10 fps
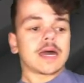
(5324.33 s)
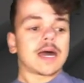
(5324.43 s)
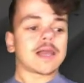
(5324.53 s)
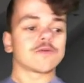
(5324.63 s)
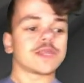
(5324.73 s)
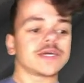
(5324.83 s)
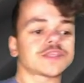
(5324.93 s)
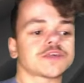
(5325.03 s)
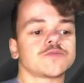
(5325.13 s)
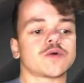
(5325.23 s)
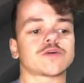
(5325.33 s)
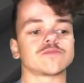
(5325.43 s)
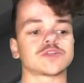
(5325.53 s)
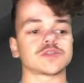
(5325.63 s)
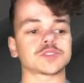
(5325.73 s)
Hello Nathan, welcome
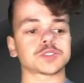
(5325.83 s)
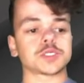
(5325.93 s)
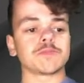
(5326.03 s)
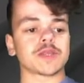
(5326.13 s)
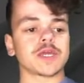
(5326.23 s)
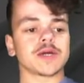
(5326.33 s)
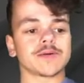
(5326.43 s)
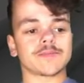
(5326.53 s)
to the stream, buddy.